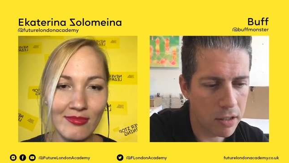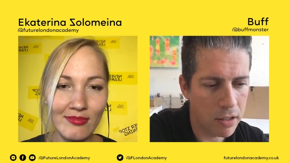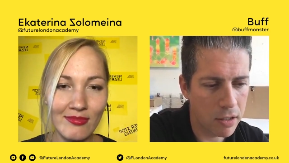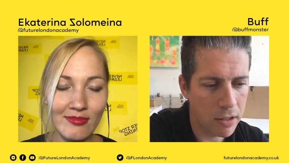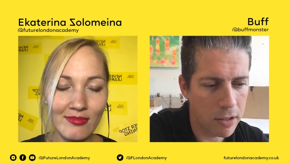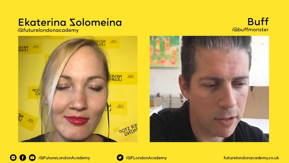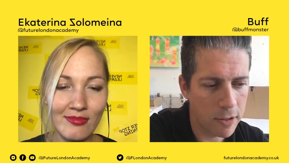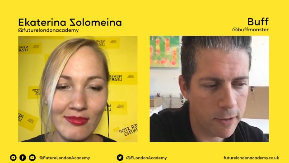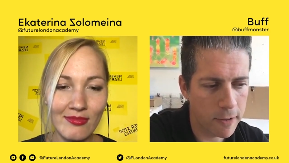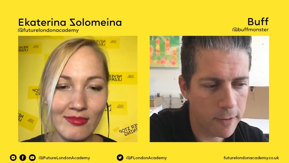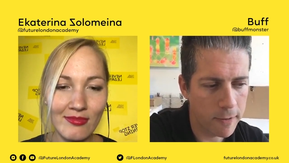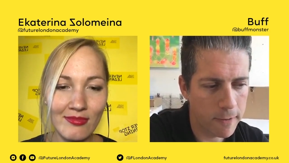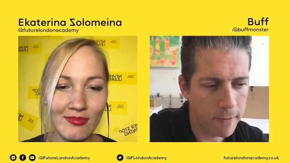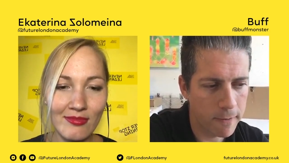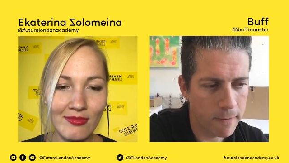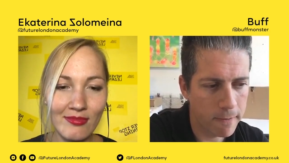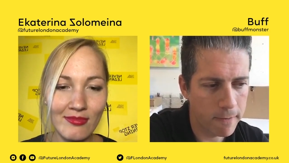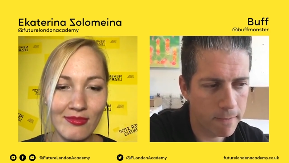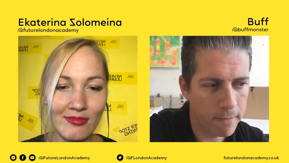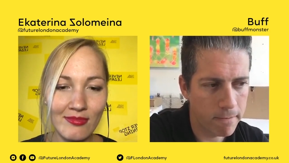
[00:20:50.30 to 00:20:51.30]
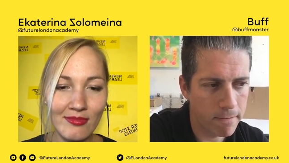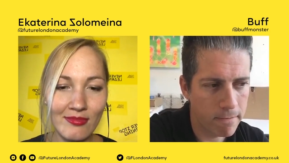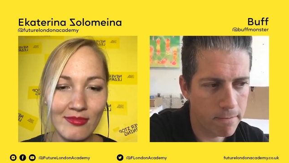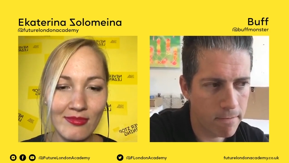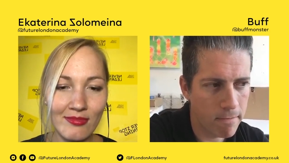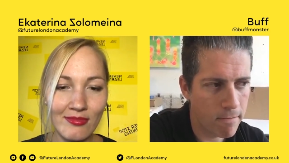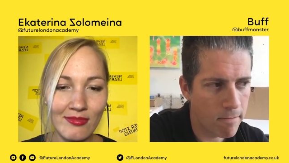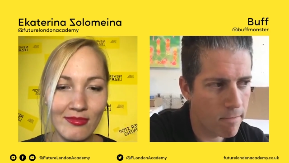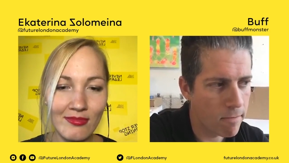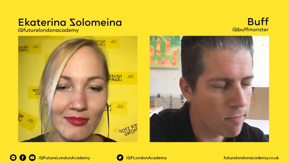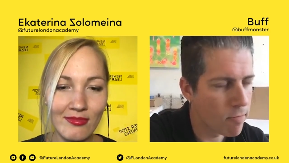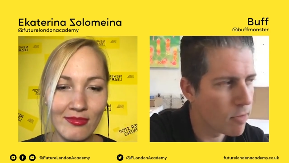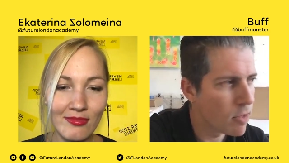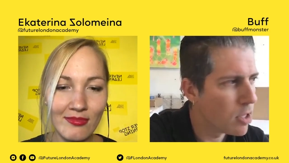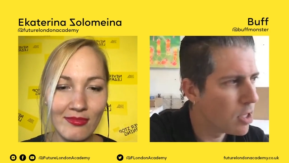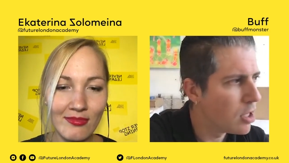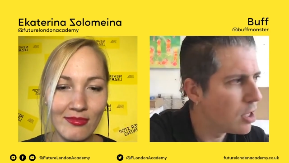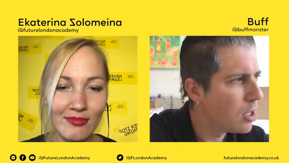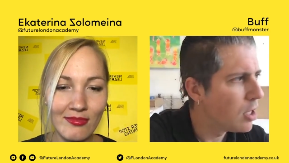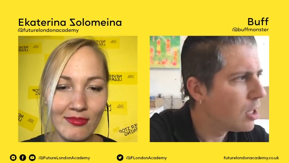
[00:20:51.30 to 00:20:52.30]

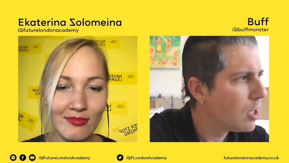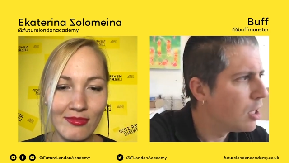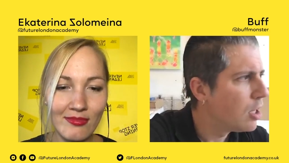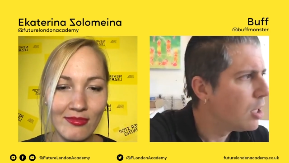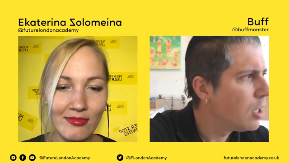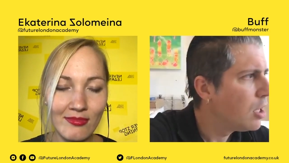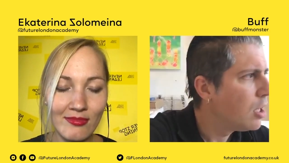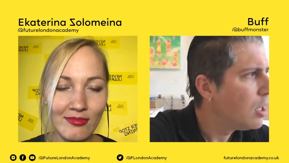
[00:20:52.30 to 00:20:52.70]
No one is speaking in this clip.